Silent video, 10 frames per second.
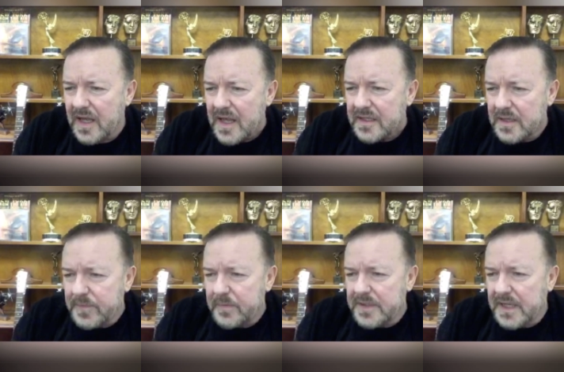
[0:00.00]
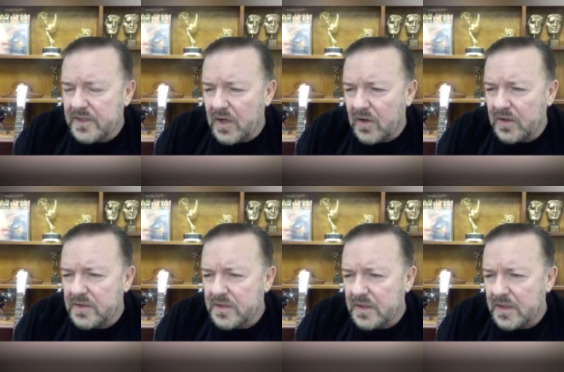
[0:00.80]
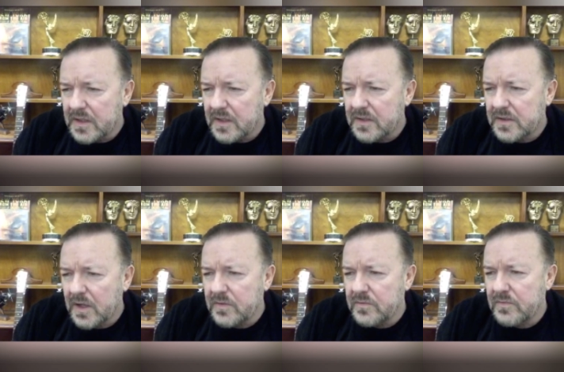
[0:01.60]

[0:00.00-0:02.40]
Some people say dogs don't